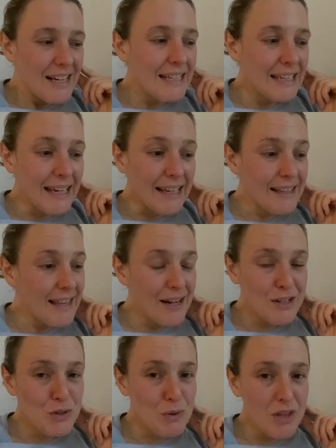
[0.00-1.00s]
yeah,
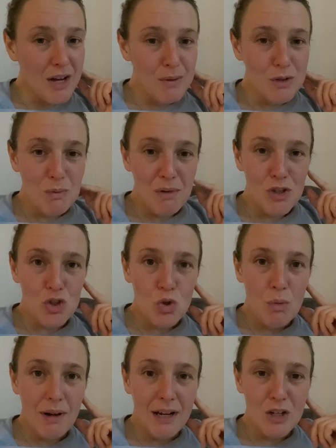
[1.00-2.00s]
that was my
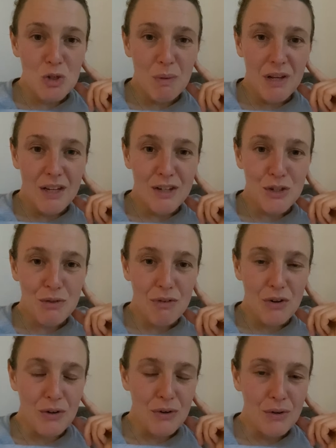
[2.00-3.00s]
stoma experience
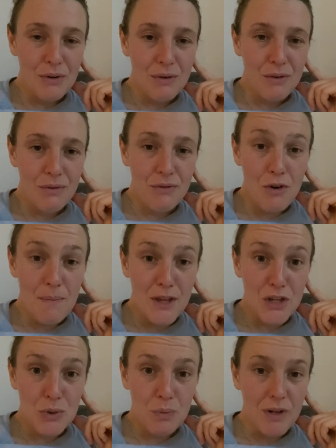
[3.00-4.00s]
from
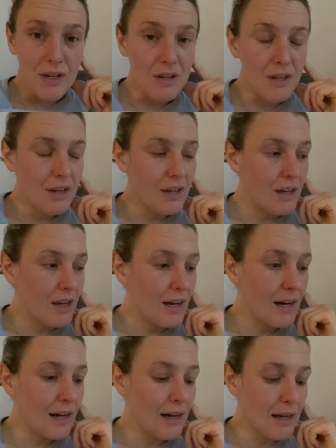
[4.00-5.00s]
this week.
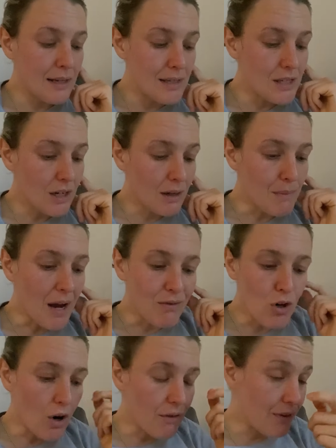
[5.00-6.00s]
And I've
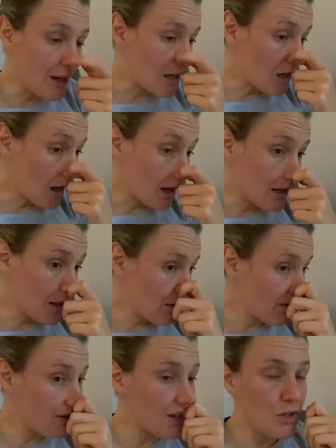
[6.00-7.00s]
got another
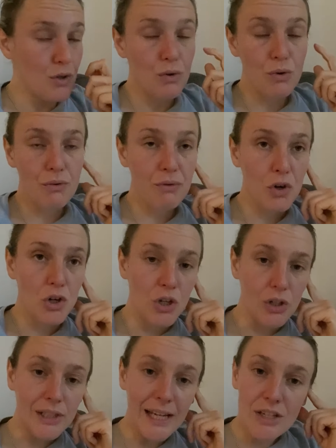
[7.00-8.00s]
video for
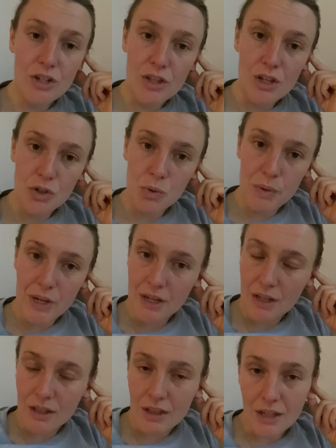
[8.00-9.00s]
you later this
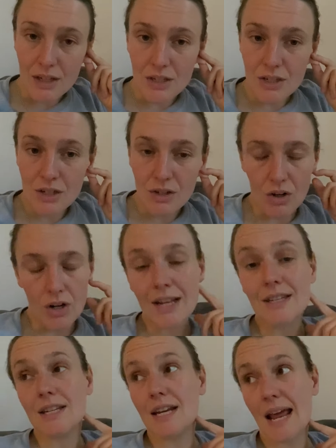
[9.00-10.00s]
week, that's or
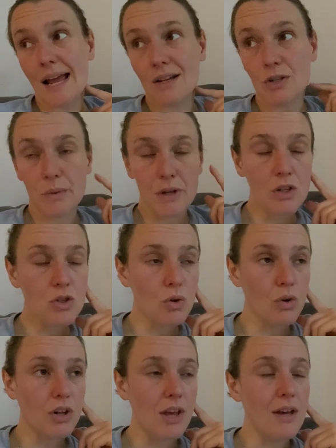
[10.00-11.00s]
into next week,
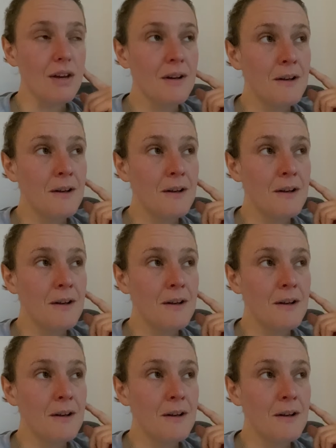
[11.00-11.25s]
sorry.